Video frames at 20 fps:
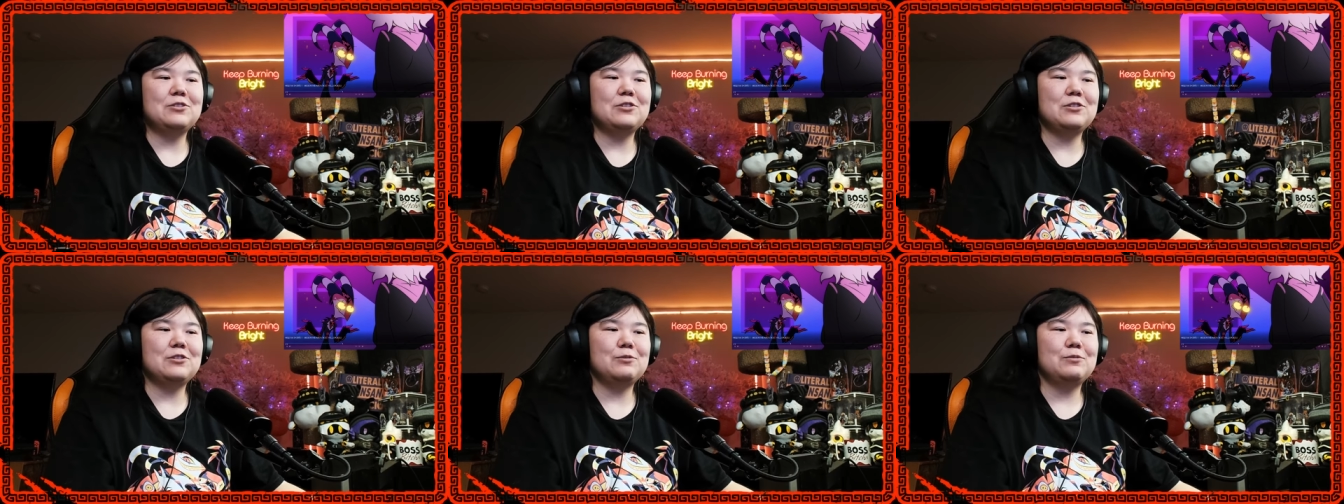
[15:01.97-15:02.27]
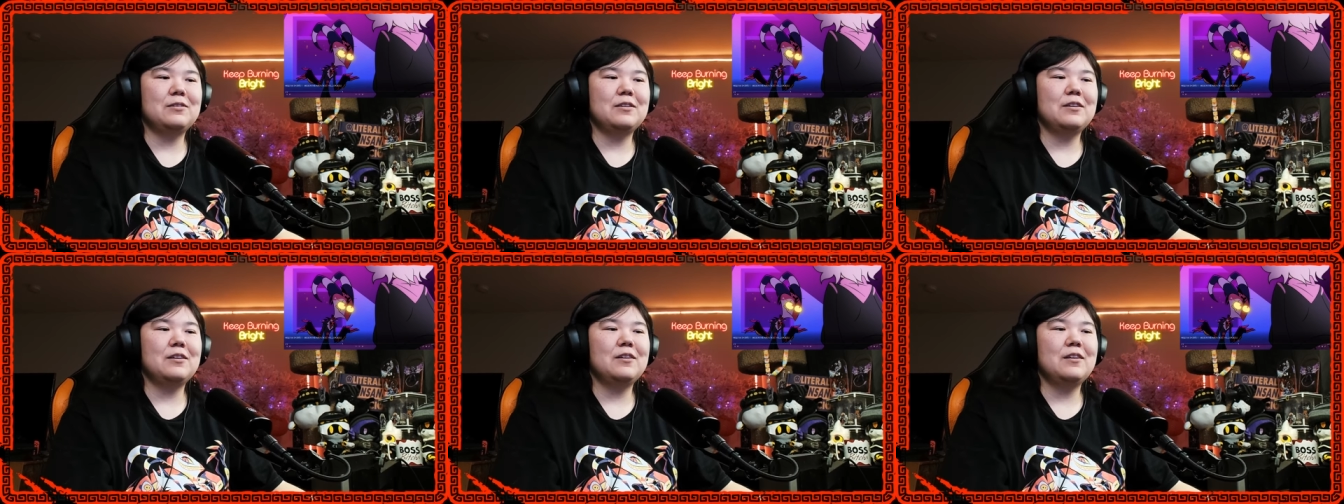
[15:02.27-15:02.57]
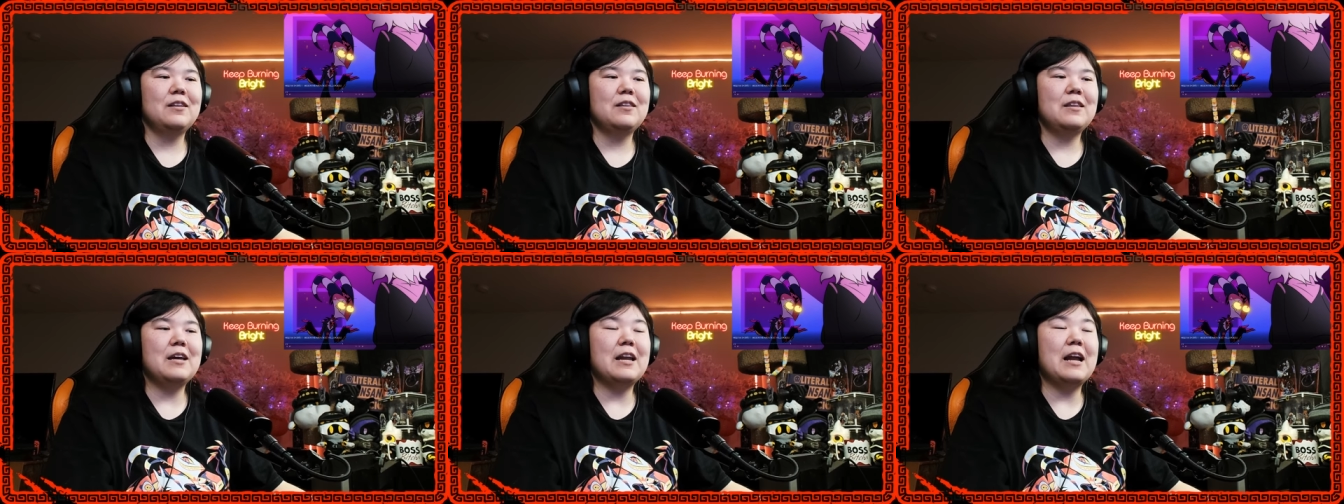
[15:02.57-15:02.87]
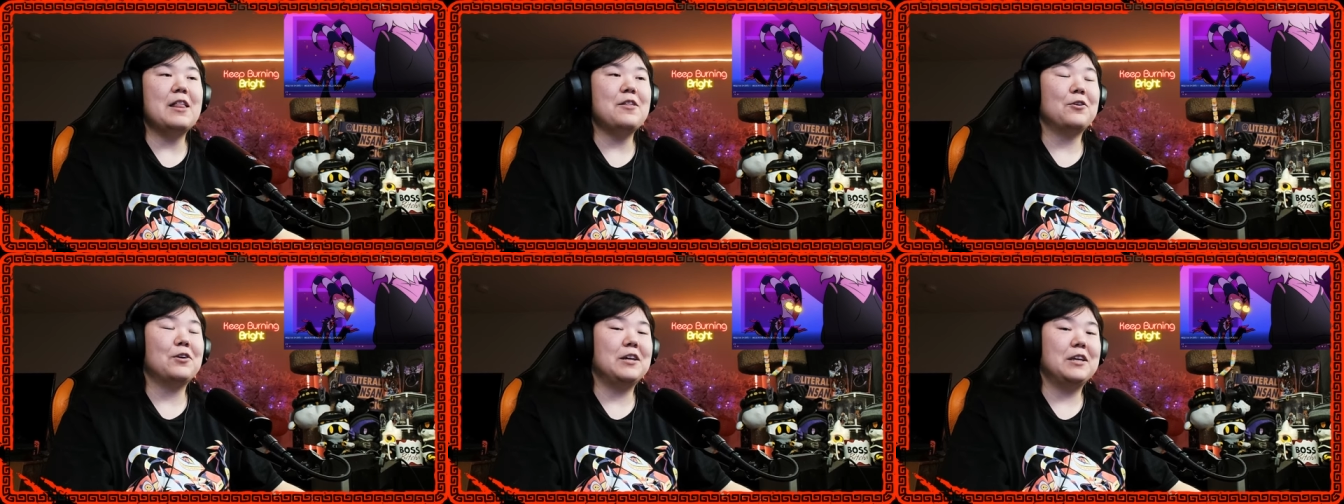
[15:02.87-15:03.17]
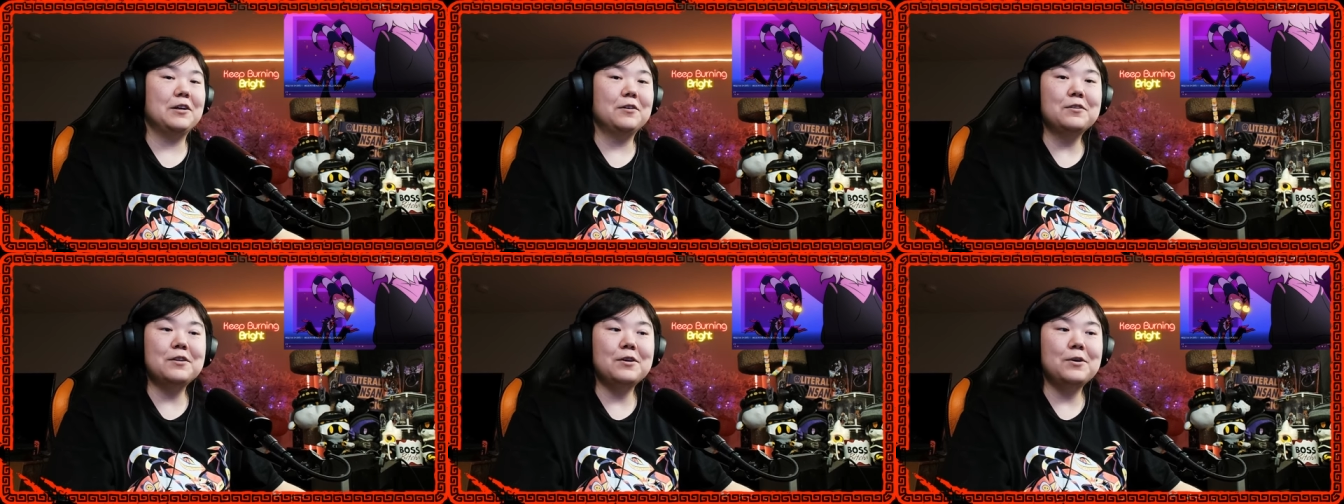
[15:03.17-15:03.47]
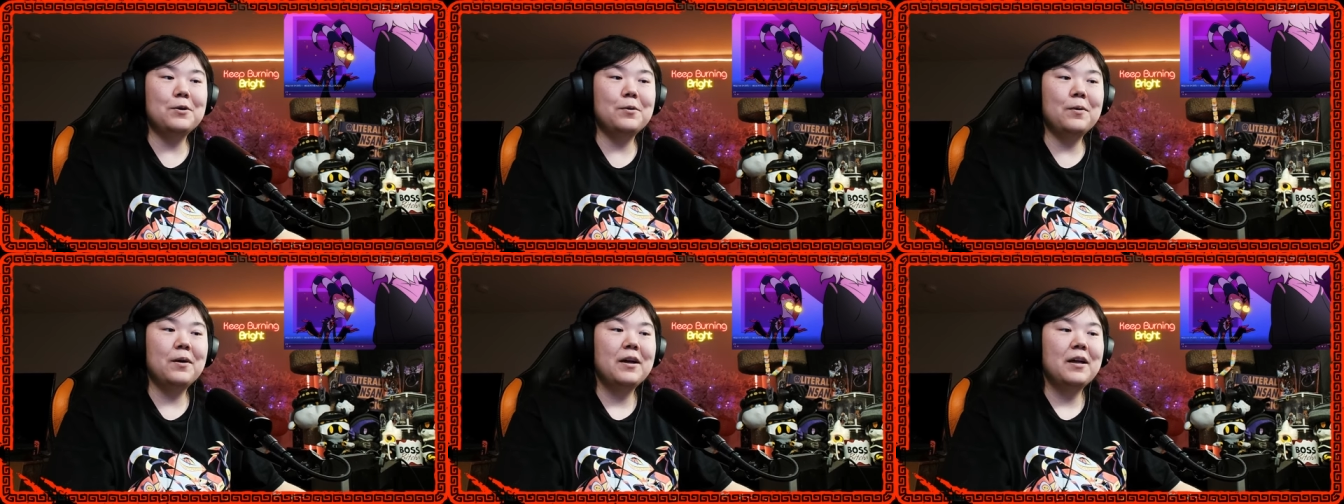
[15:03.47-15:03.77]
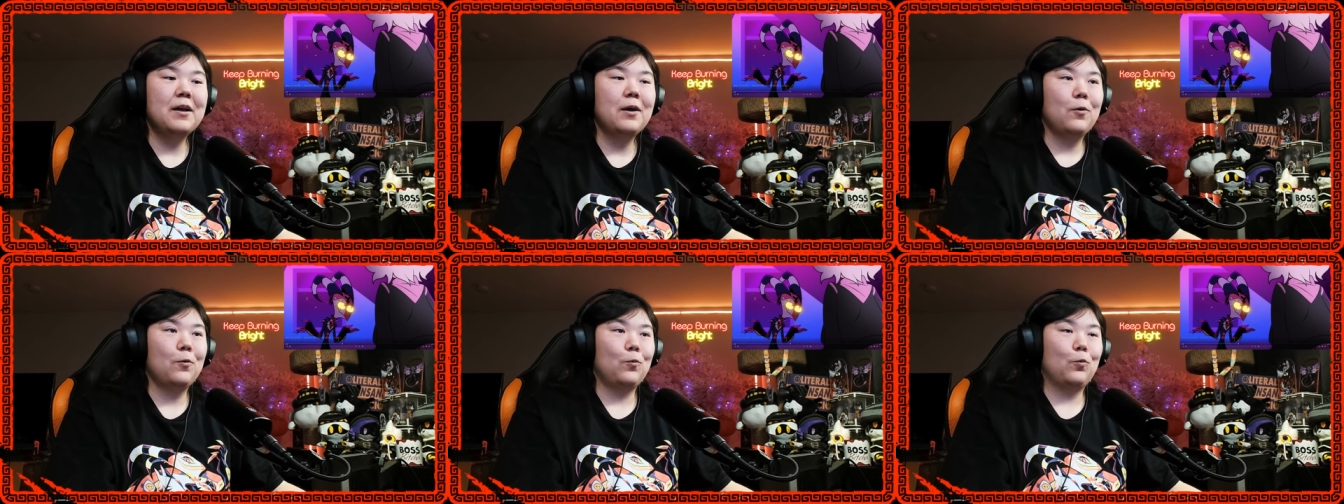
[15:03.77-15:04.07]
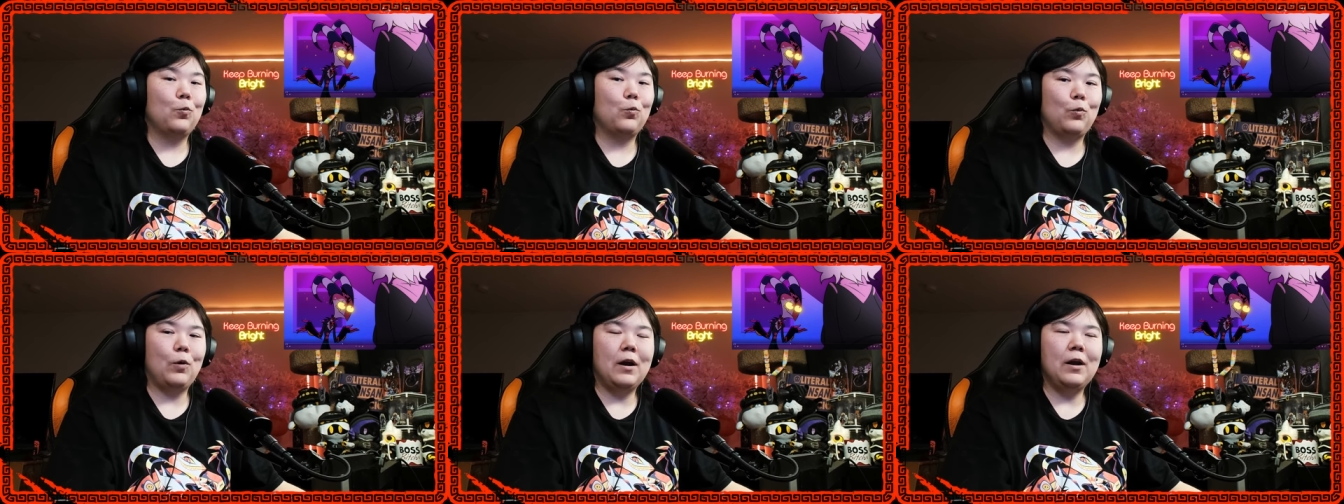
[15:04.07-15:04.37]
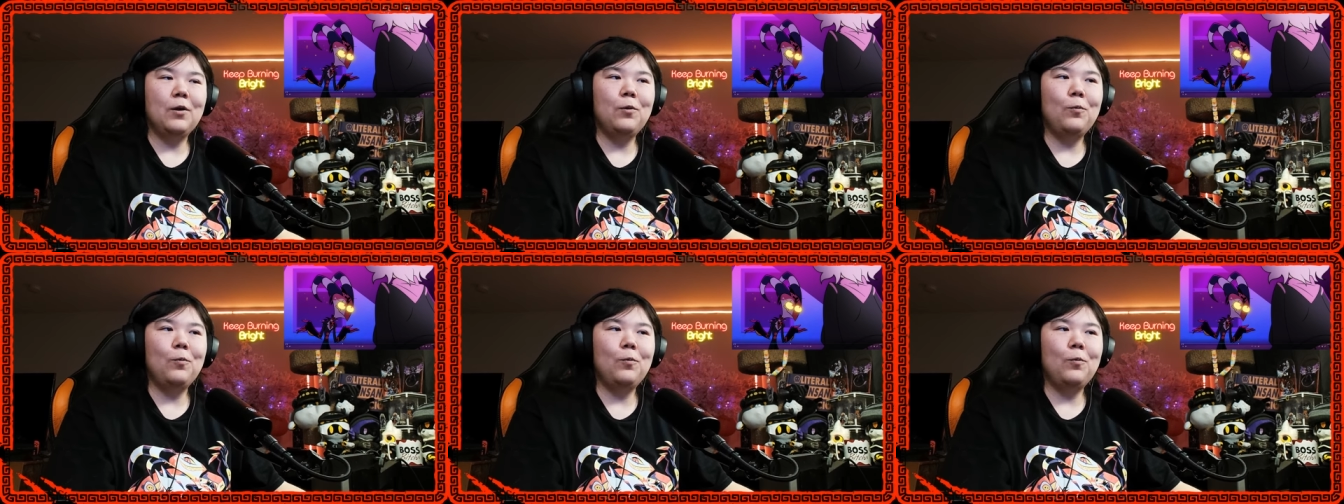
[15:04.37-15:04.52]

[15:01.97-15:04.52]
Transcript: Just, they'd either kill you, run